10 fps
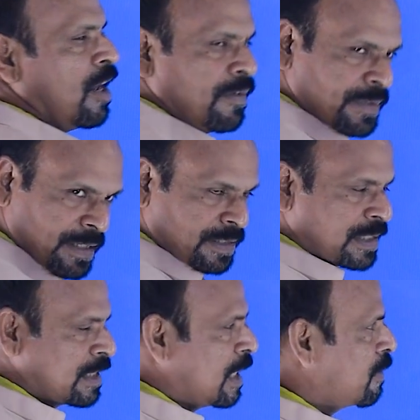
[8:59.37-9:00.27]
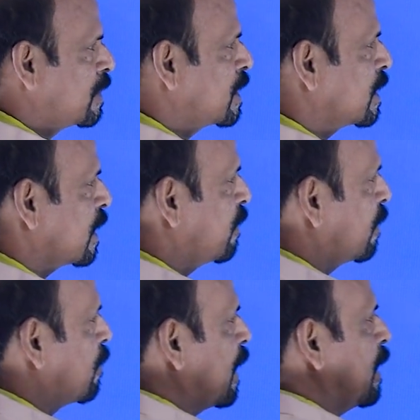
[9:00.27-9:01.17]
of the sequence is
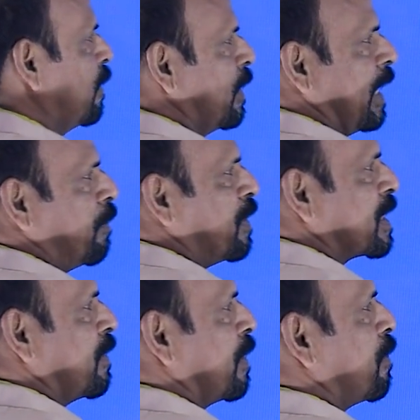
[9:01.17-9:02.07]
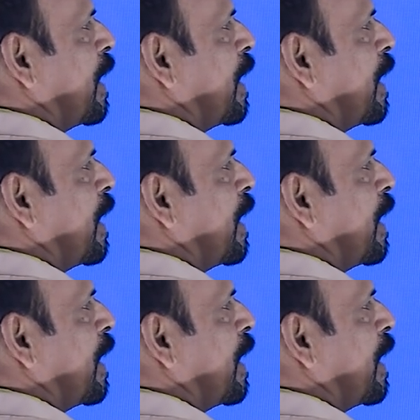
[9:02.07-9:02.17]
given by, AP is given